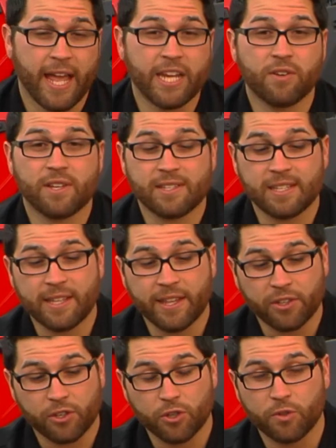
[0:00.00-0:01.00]
And you can see
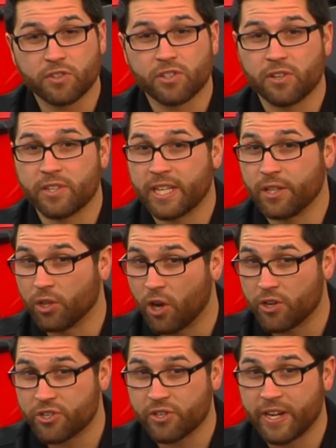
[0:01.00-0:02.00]
that the grooves start to get
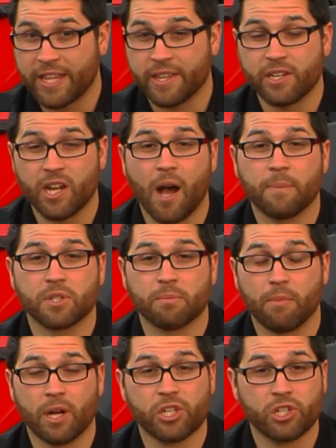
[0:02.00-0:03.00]
larger and the knobs are
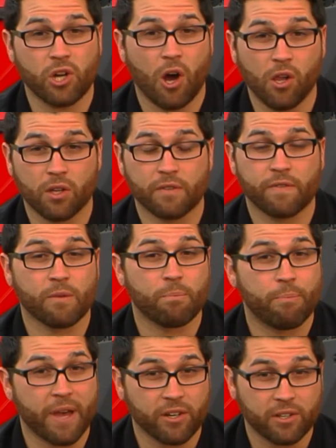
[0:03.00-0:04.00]
much taller for
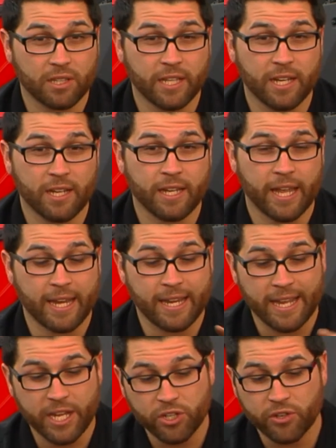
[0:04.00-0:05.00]
better cleaning,
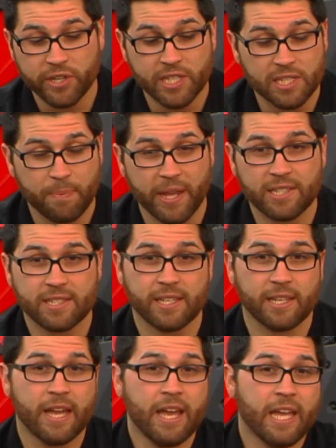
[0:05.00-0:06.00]
and increased
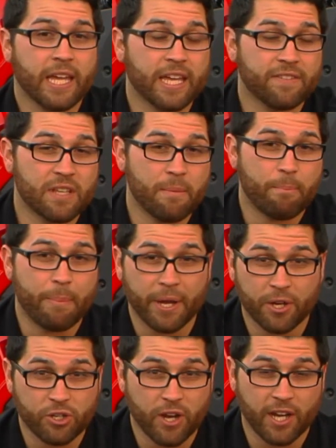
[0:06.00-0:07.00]
spacing gives them
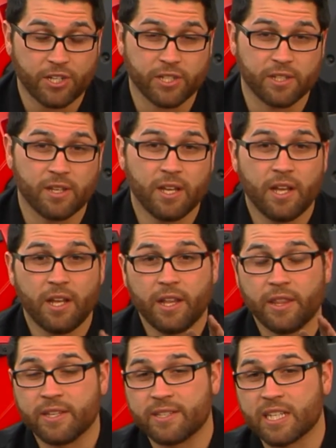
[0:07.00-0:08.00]
better traction.
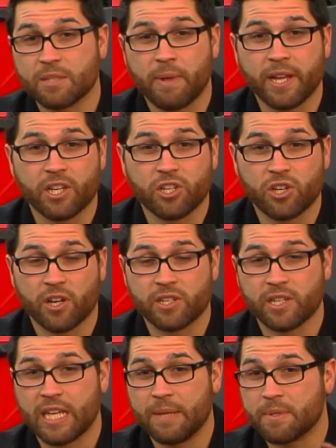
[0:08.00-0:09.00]
The 6-ply
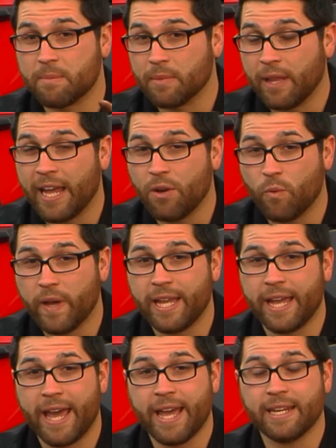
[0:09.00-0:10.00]
construction keeps them lightweight
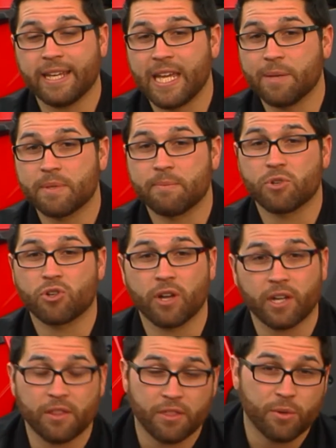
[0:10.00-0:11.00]
and keeps them
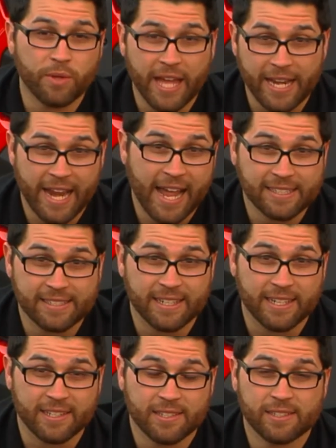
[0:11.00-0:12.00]
trucking through that
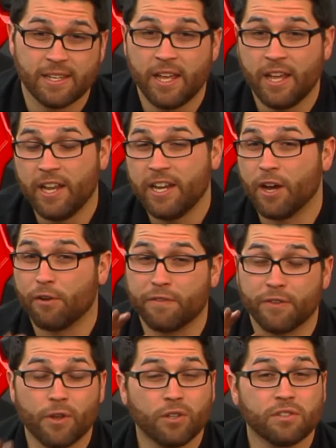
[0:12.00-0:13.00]
nastiness. Now,
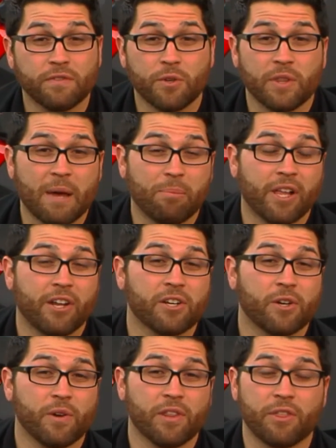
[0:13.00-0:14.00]
for those of you that plan on
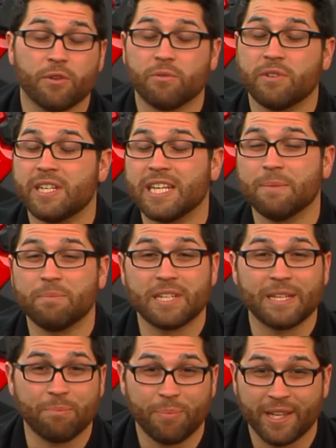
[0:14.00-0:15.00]
going through deep
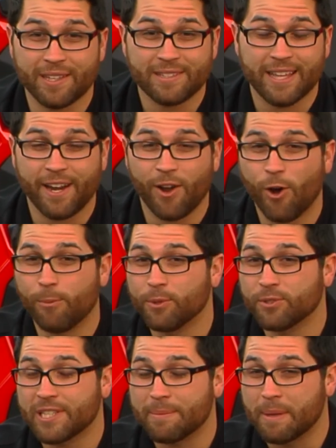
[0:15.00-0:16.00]
pits that
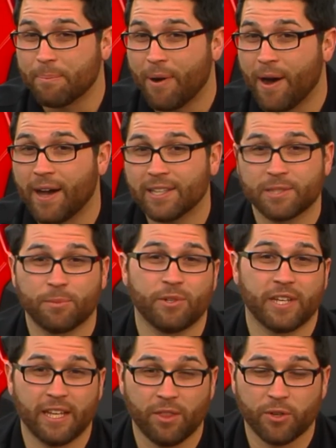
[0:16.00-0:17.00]
almost seem impossible to
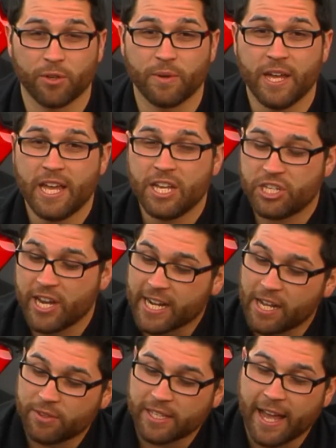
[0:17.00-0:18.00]
get through, check
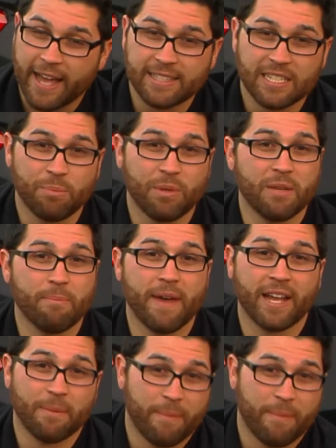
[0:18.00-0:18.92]
out the ITP Mega